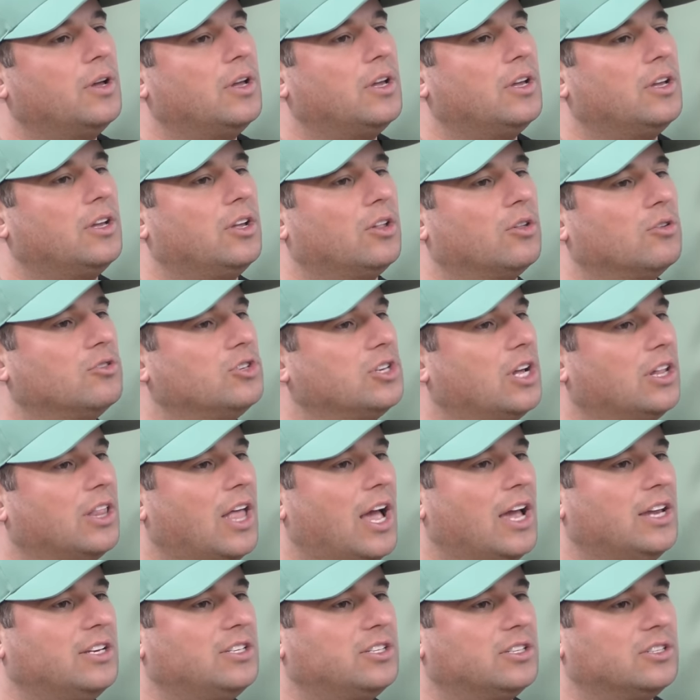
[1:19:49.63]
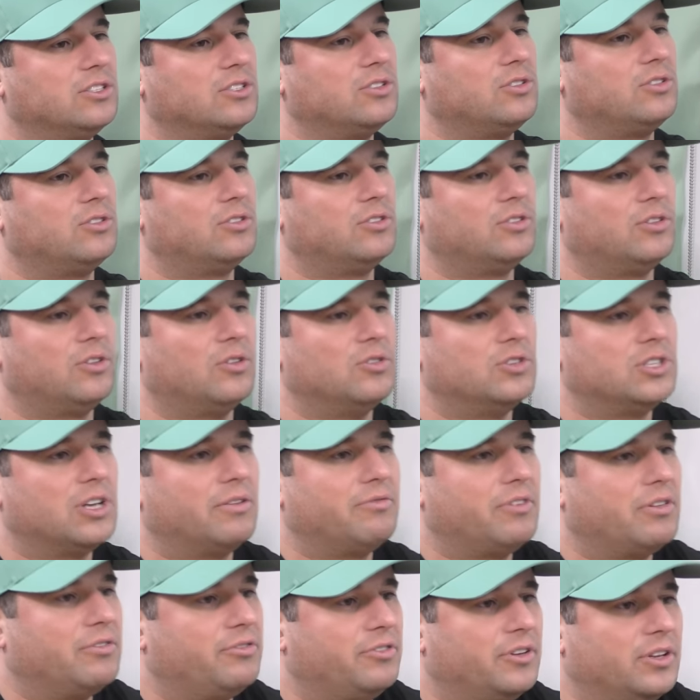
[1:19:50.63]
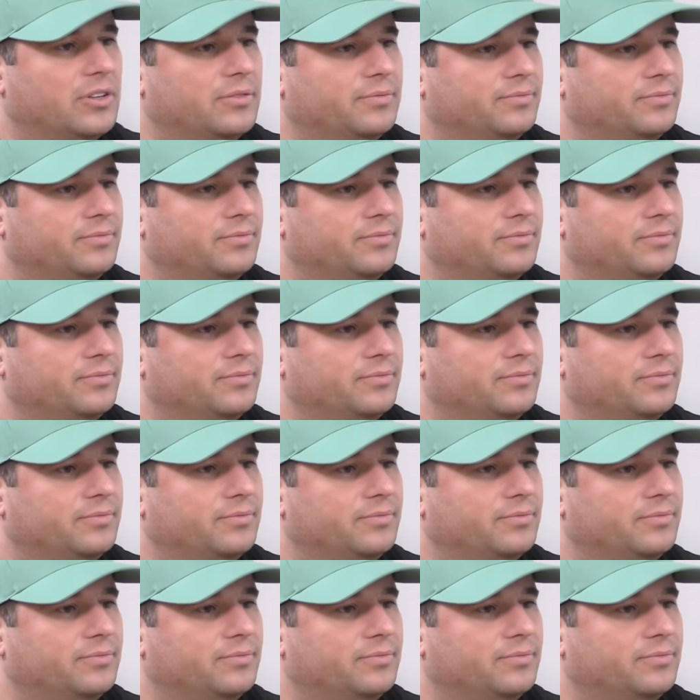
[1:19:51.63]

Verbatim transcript: Yeah. Lose your license, lose everything.